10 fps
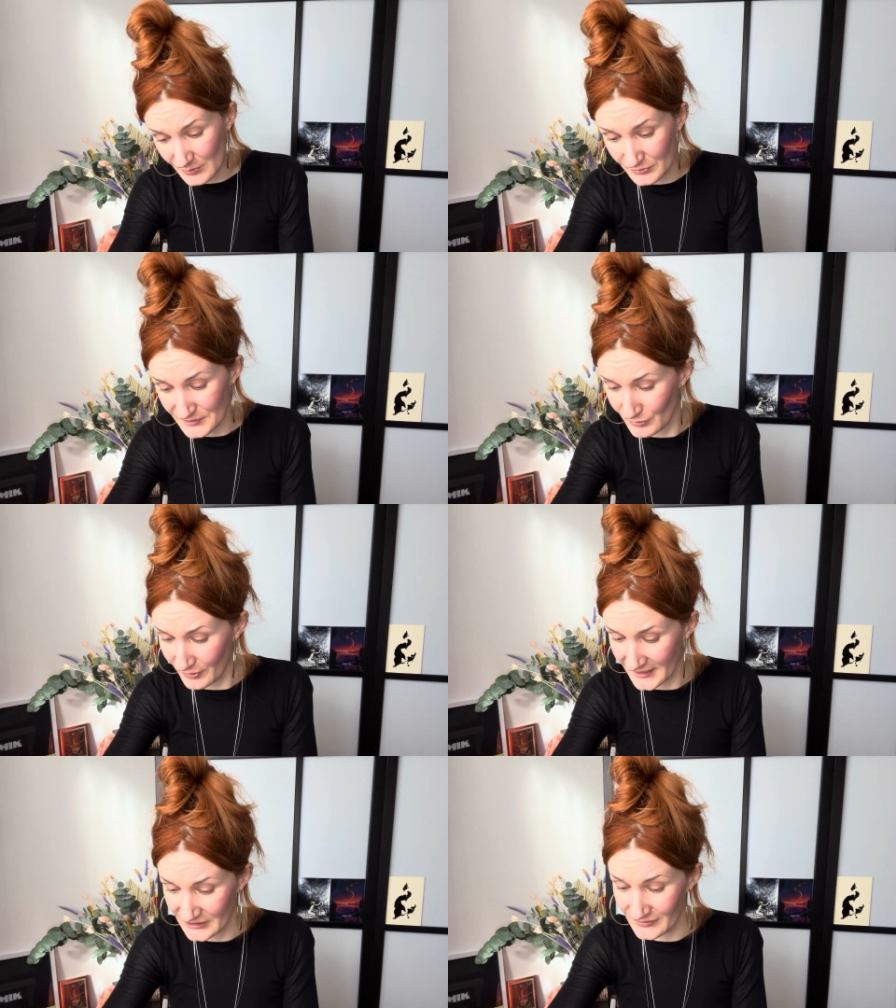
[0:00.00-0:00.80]
what's more
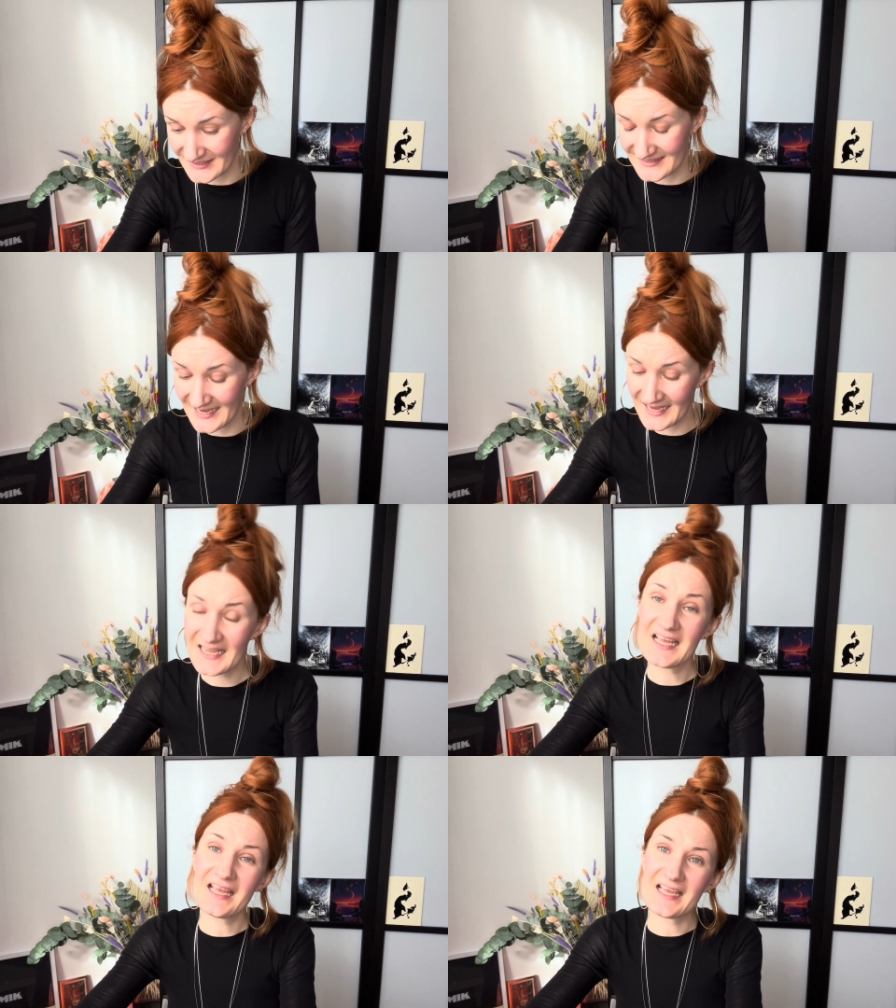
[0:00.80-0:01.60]
accurate to say
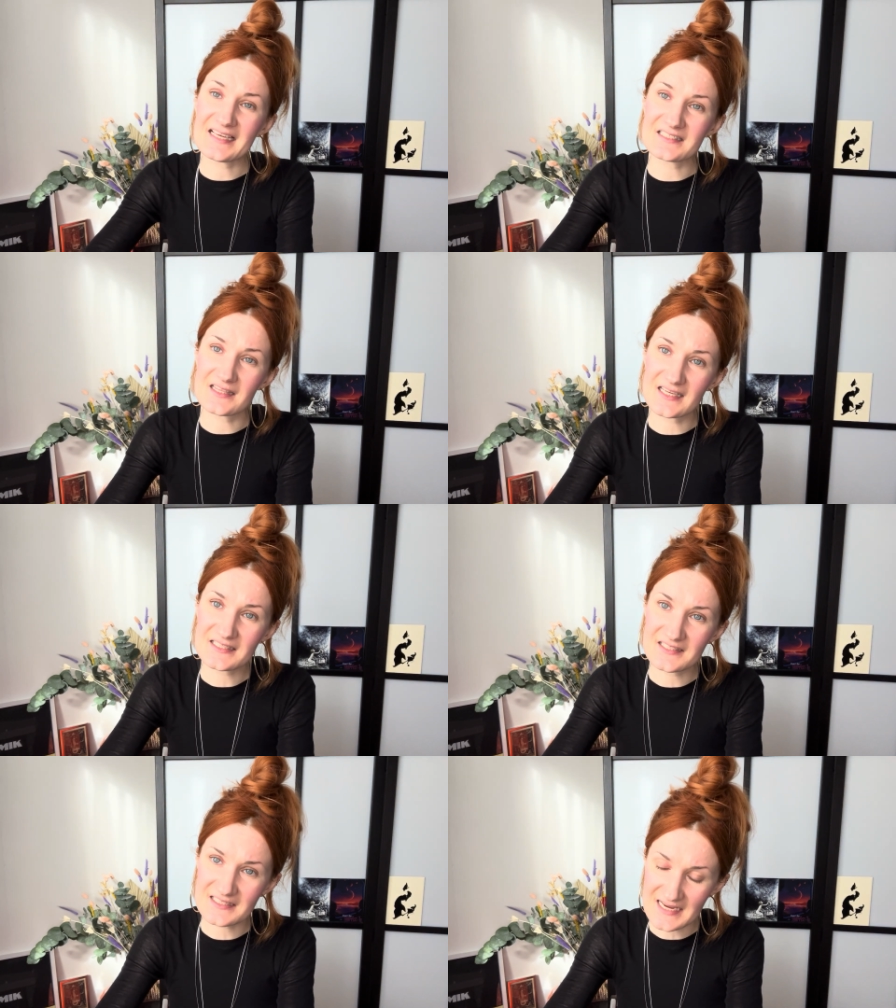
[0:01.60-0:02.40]
is this
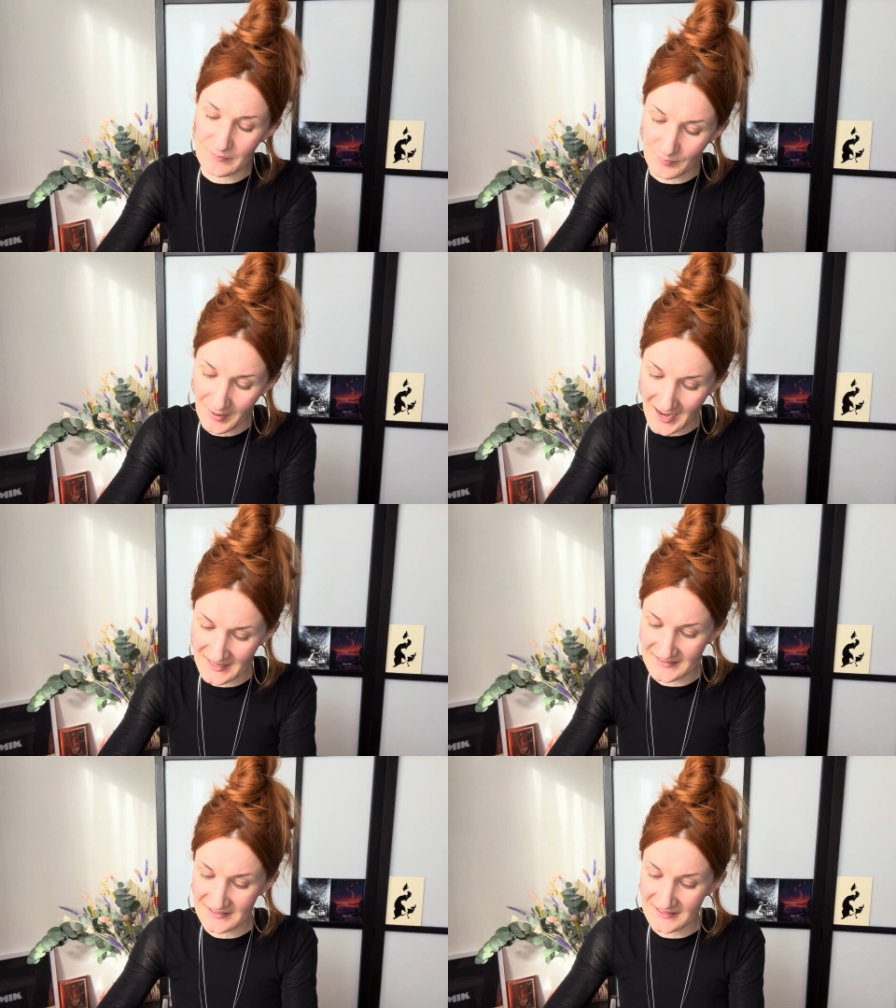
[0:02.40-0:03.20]
deep
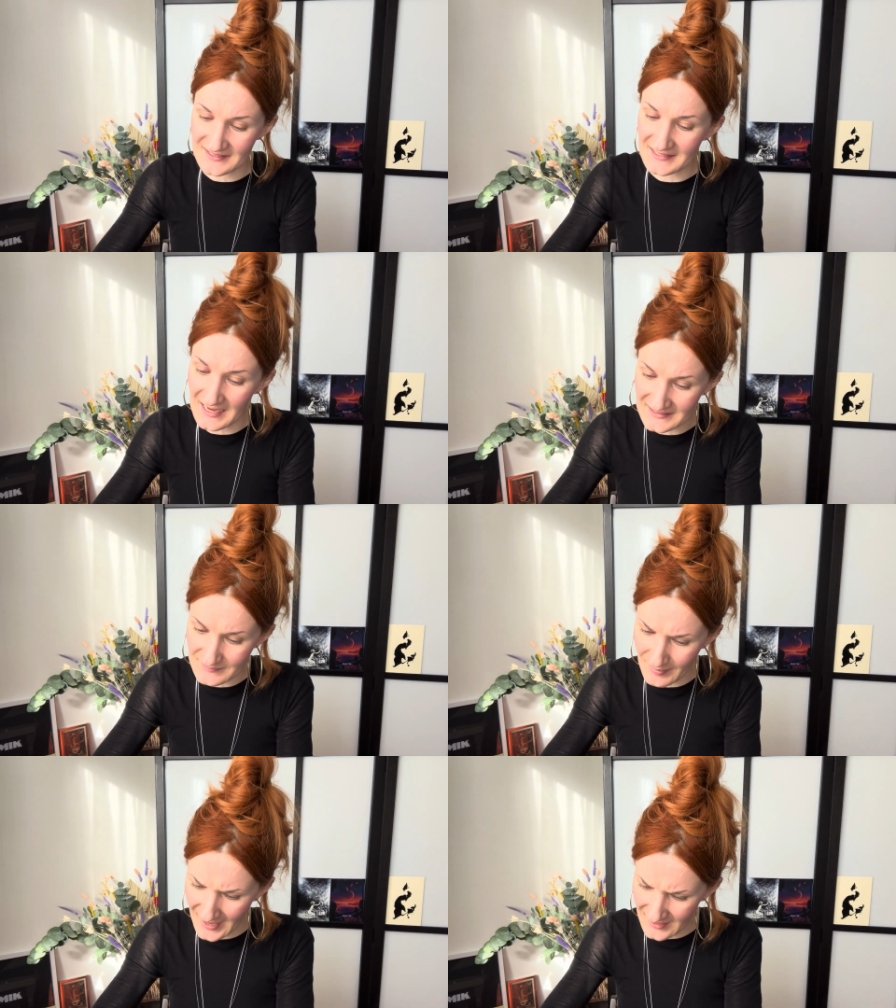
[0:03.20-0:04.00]
past, this
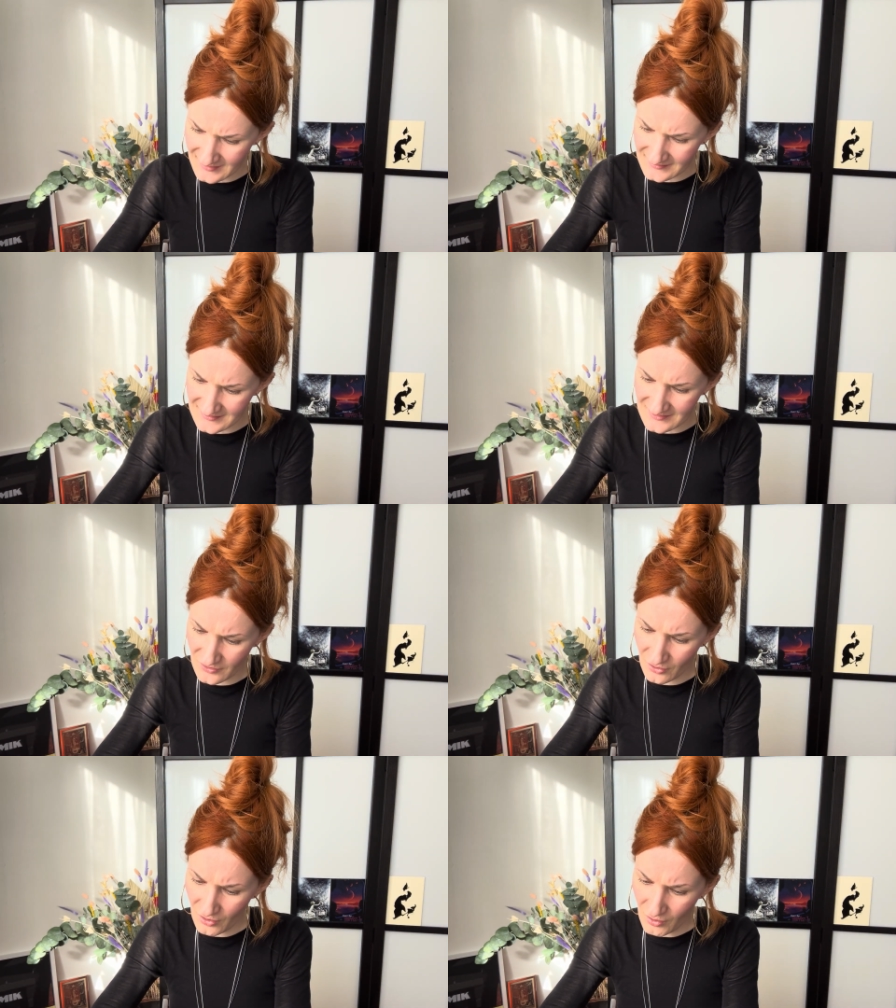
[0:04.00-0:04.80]
aspect
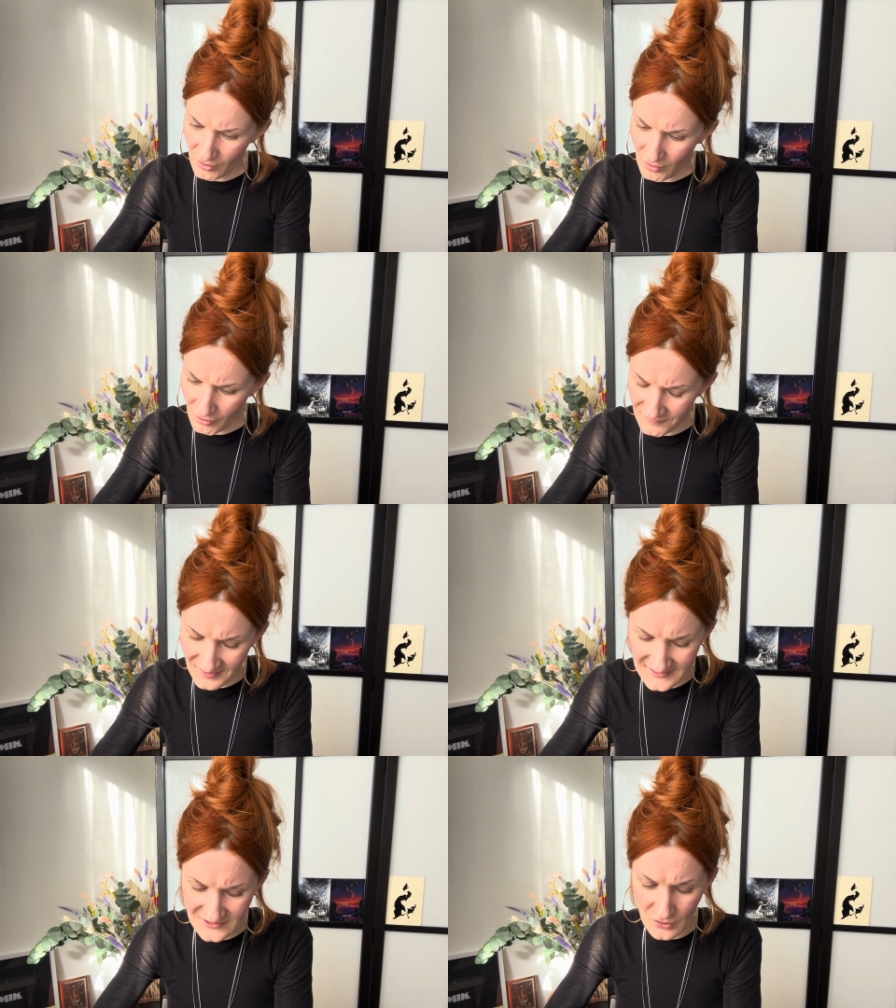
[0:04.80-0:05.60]
of
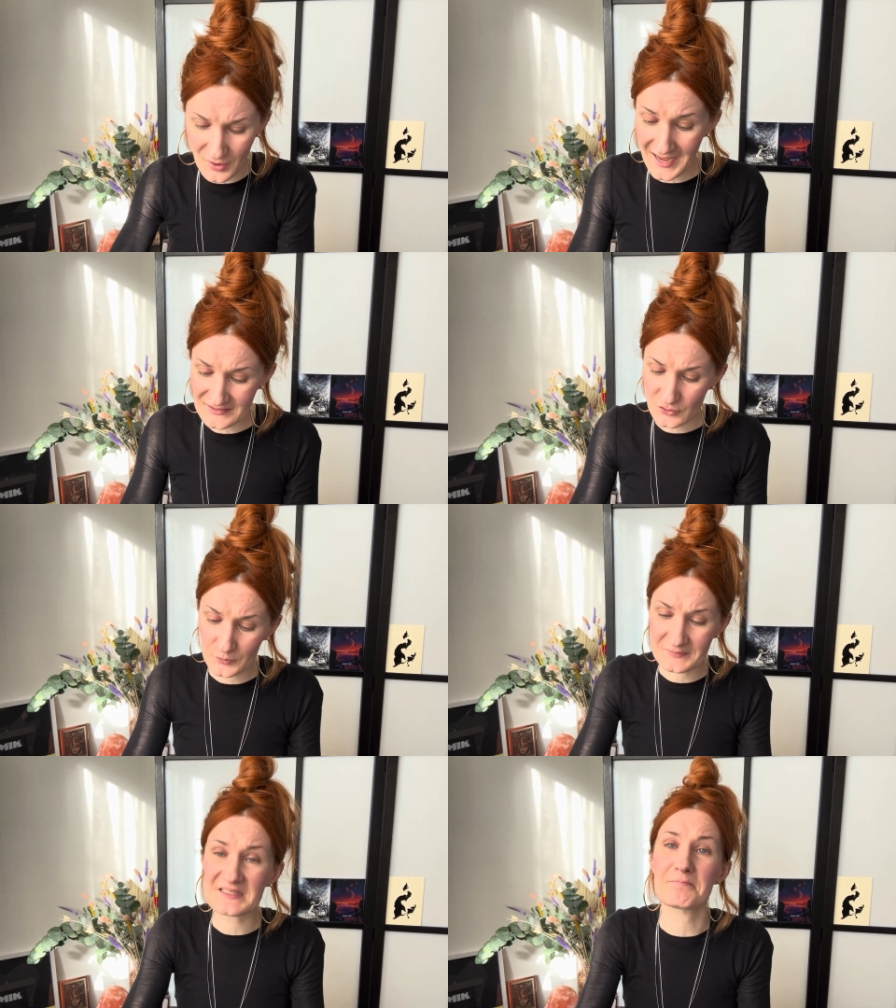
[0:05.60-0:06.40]
their soul has
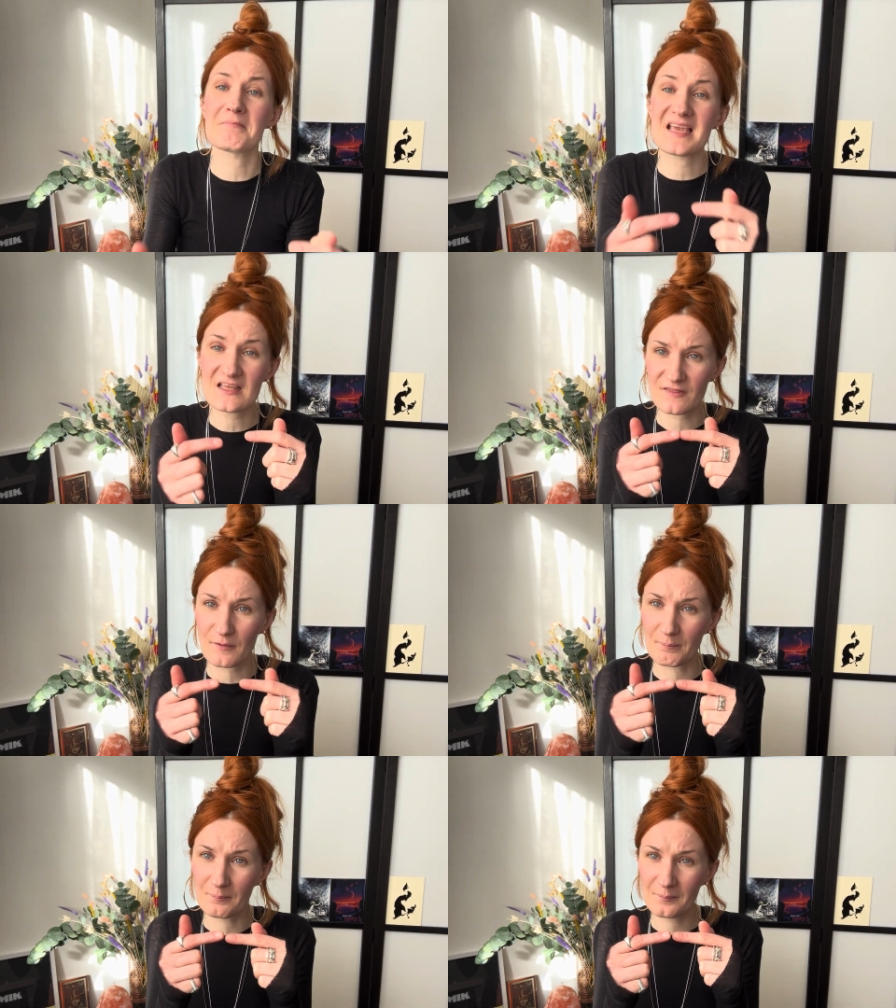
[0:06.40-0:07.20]
come to meet
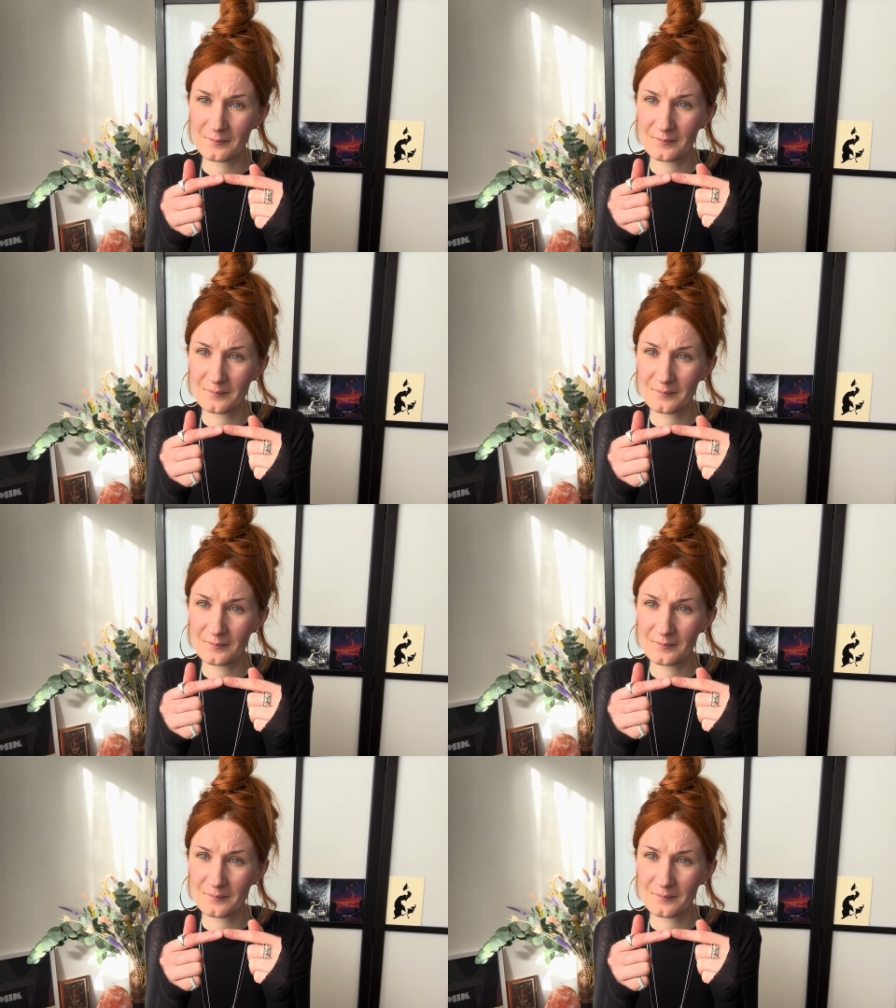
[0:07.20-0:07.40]
them.